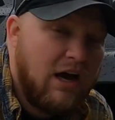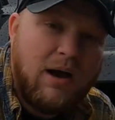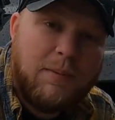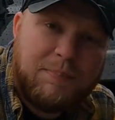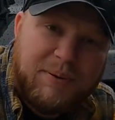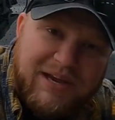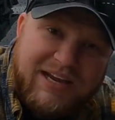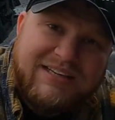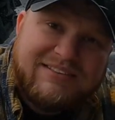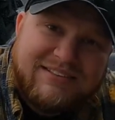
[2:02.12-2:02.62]
a
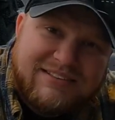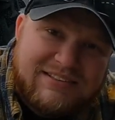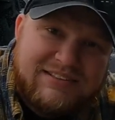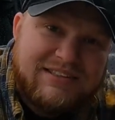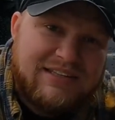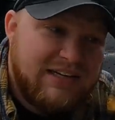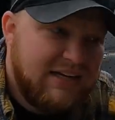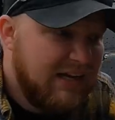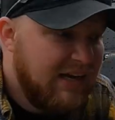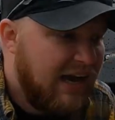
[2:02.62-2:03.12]
piece
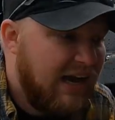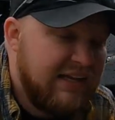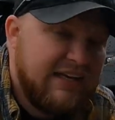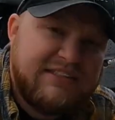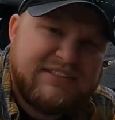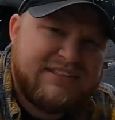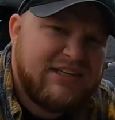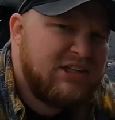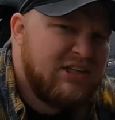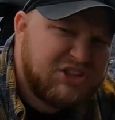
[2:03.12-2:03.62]
and they
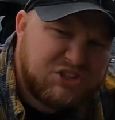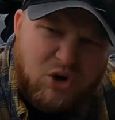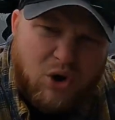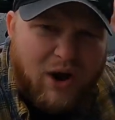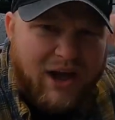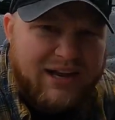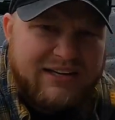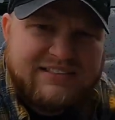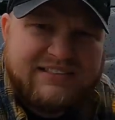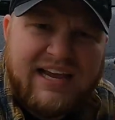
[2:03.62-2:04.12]
said just go
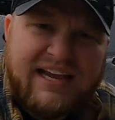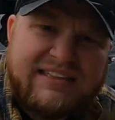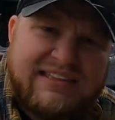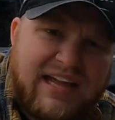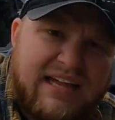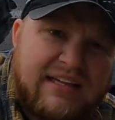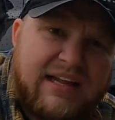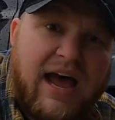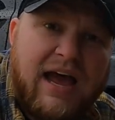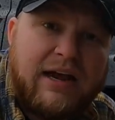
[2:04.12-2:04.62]
ahead and take
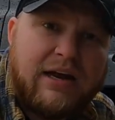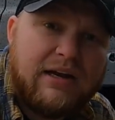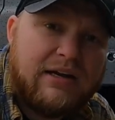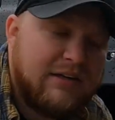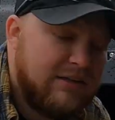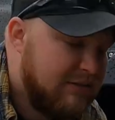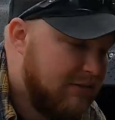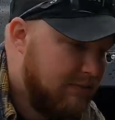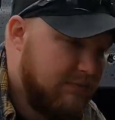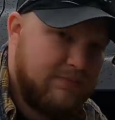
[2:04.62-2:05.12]
that liner.
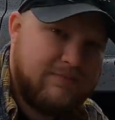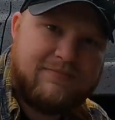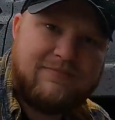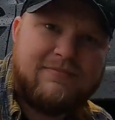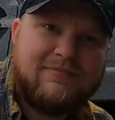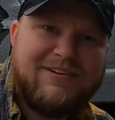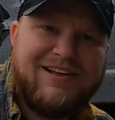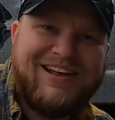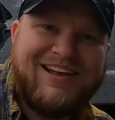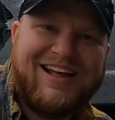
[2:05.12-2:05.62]

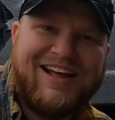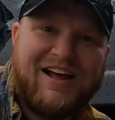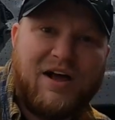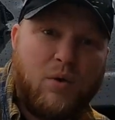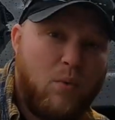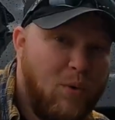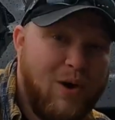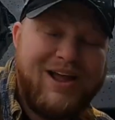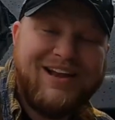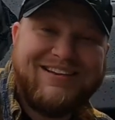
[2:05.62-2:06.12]

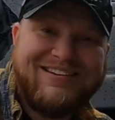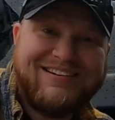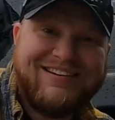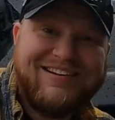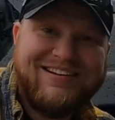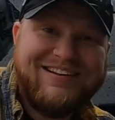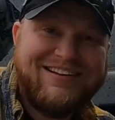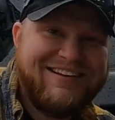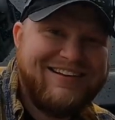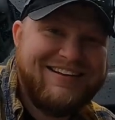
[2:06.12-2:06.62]
What?
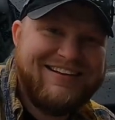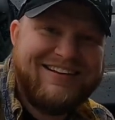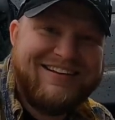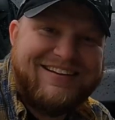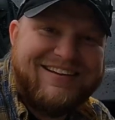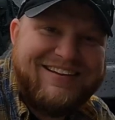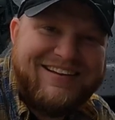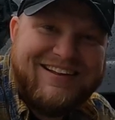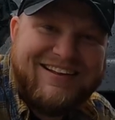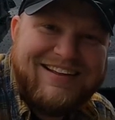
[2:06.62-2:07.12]

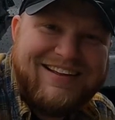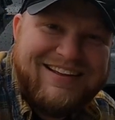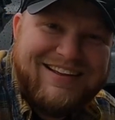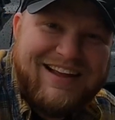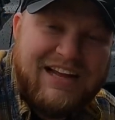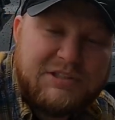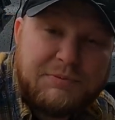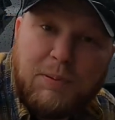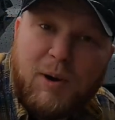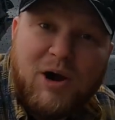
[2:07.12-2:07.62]

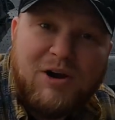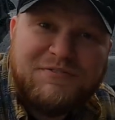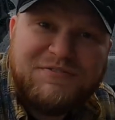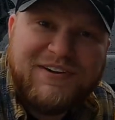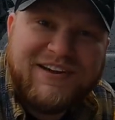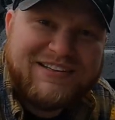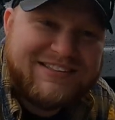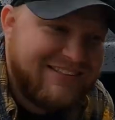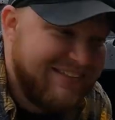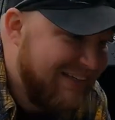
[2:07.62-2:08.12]
It's
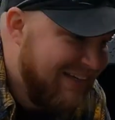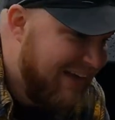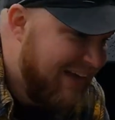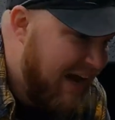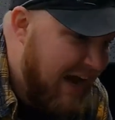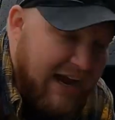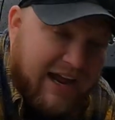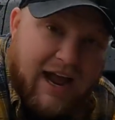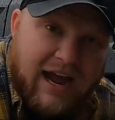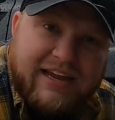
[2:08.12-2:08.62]
perfect.
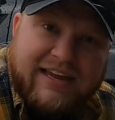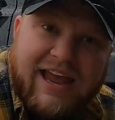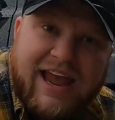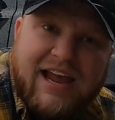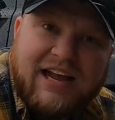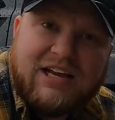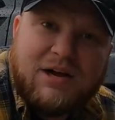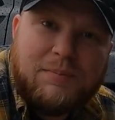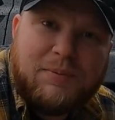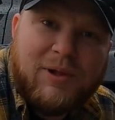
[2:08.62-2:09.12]
I
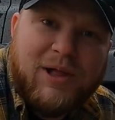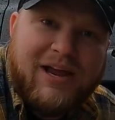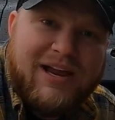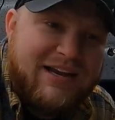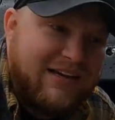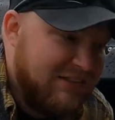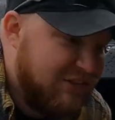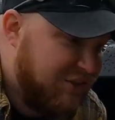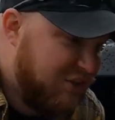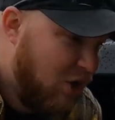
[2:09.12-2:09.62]
can't
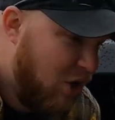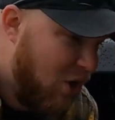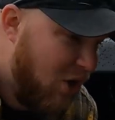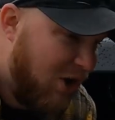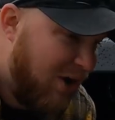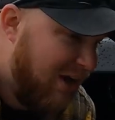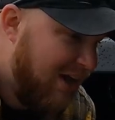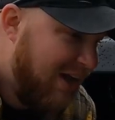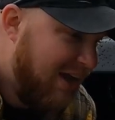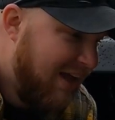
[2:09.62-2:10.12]
complain.
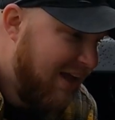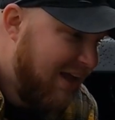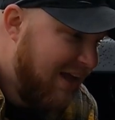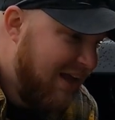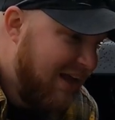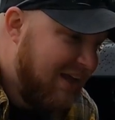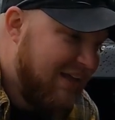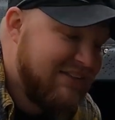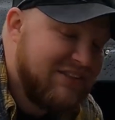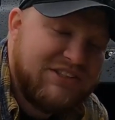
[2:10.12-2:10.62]
So
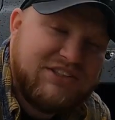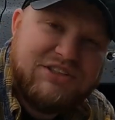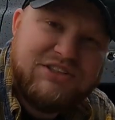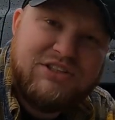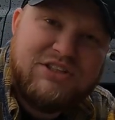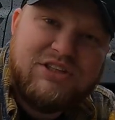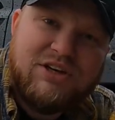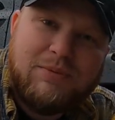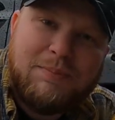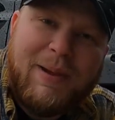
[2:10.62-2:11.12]

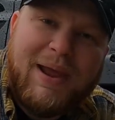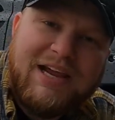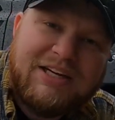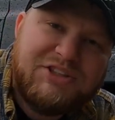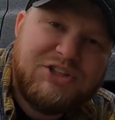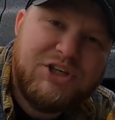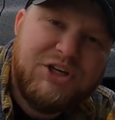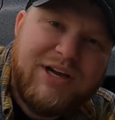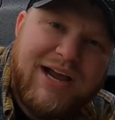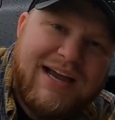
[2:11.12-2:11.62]
make
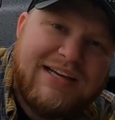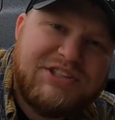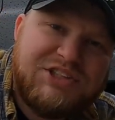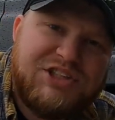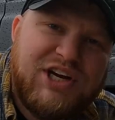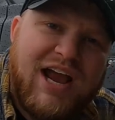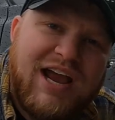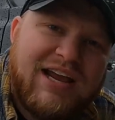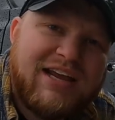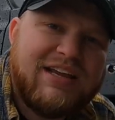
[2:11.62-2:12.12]
sure you guys
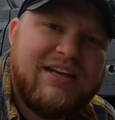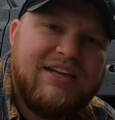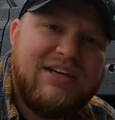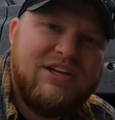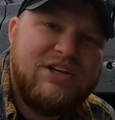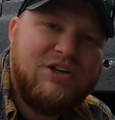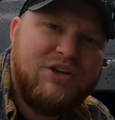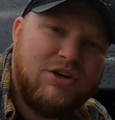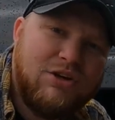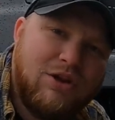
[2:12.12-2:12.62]
check
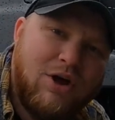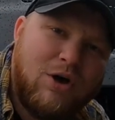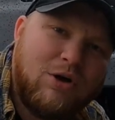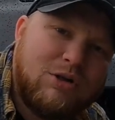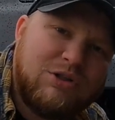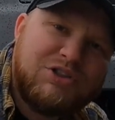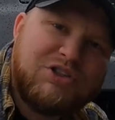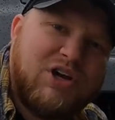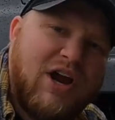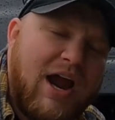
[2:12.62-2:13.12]
your
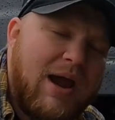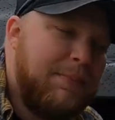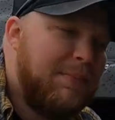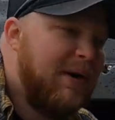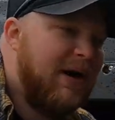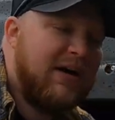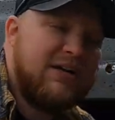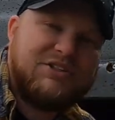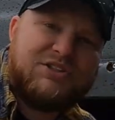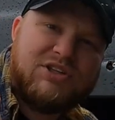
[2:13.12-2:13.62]
local scrap
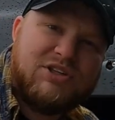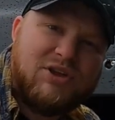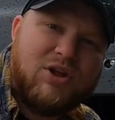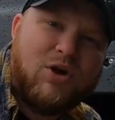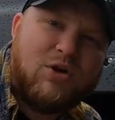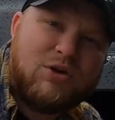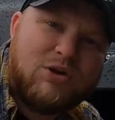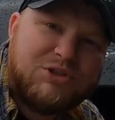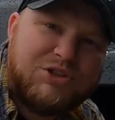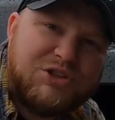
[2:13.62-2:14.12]
yards, your
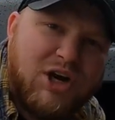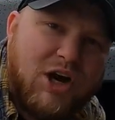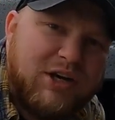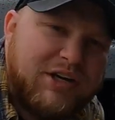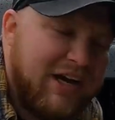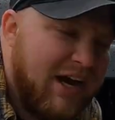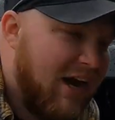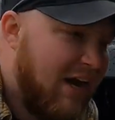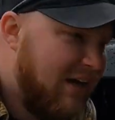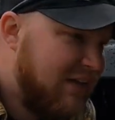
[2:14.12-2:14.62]
local
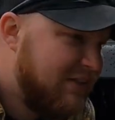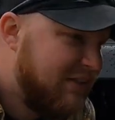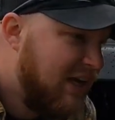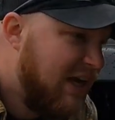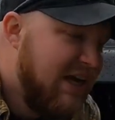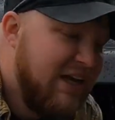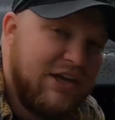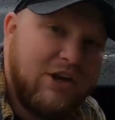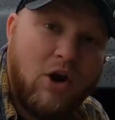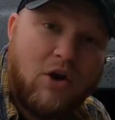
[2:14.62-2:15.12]
junkyards.
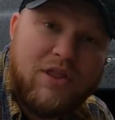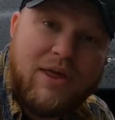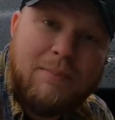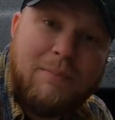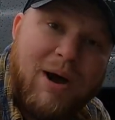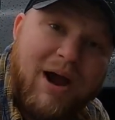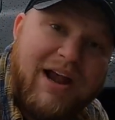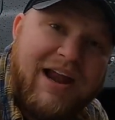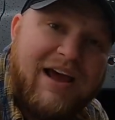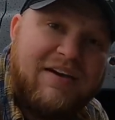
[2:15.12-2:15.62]
You know, they
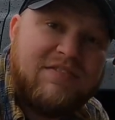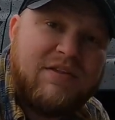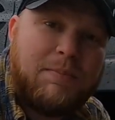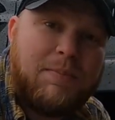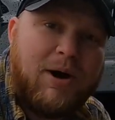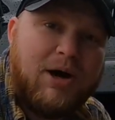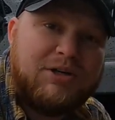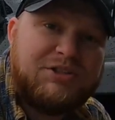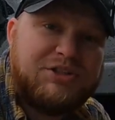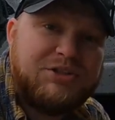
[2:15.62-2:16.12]
might have the
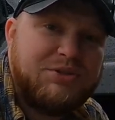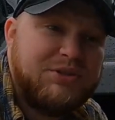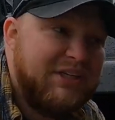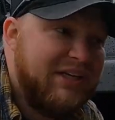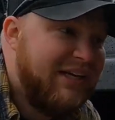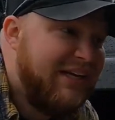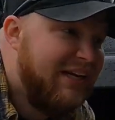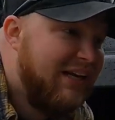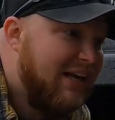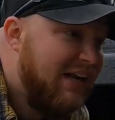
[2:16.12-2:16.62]
parts you
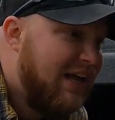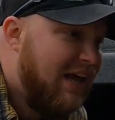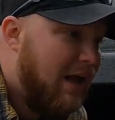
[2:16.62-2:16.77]
need.